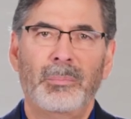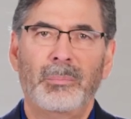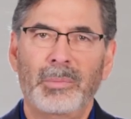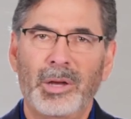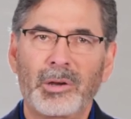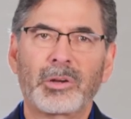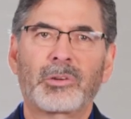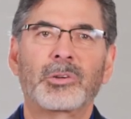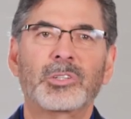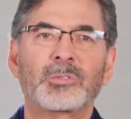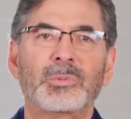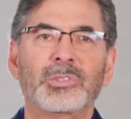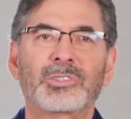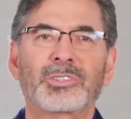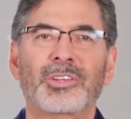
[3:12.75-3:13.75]
Merry
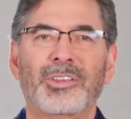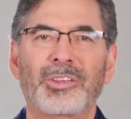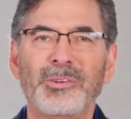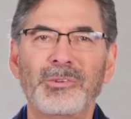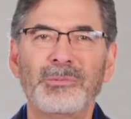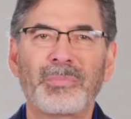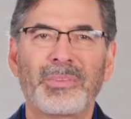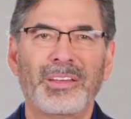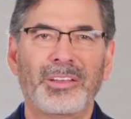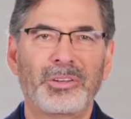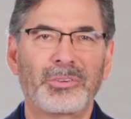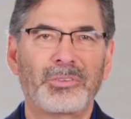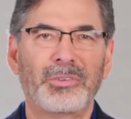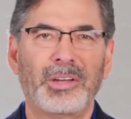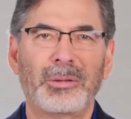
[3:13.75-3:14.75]
Christmas to you and
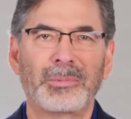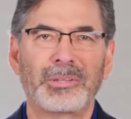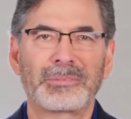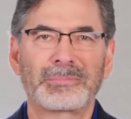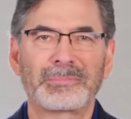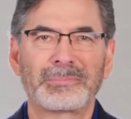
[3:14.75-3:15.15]
your family.